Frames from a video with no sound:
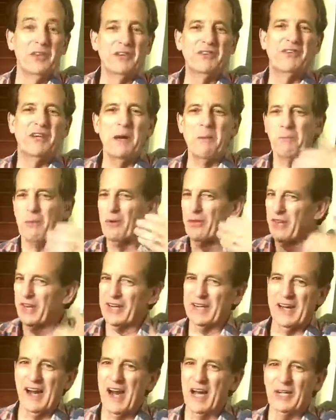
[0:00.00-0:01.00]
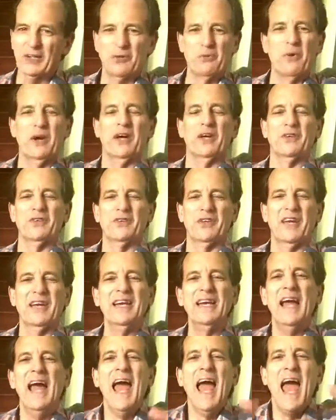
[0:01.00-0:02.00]
the temple that God dwells
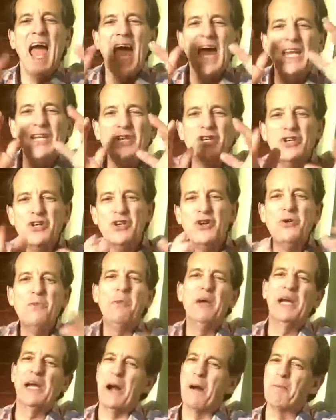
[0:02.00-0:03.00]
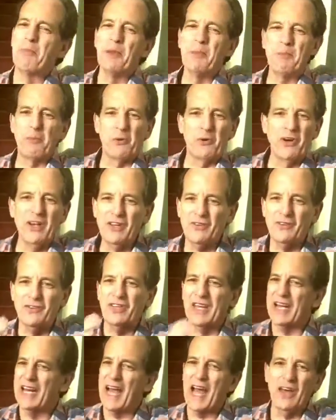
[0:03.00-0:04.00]
in, and you become the
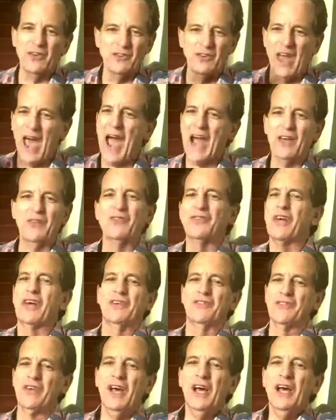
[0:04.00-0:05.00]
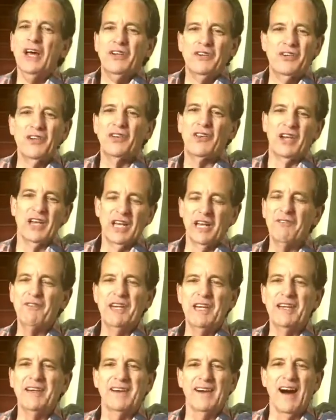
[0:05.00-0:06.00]
priest that has access to the
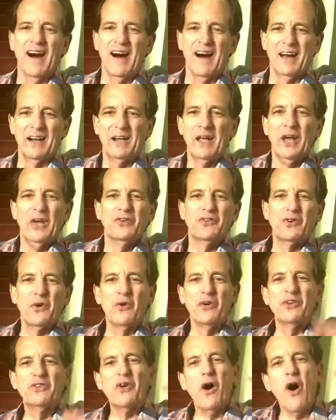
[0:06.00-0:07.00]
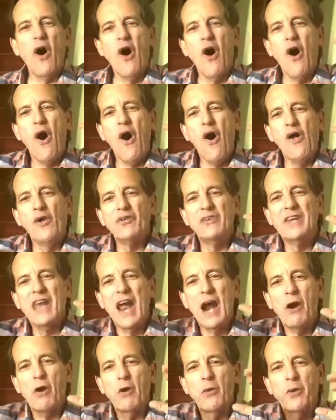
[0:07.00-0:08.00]
living God. So it's all
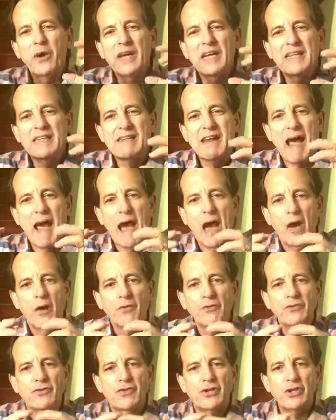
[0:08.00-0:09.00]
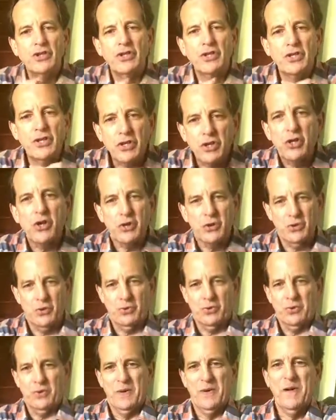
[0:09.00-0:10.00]
narrowing down to
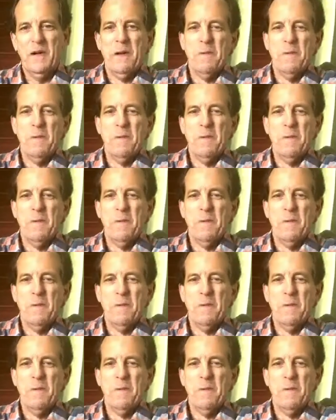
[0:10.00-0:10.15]
you,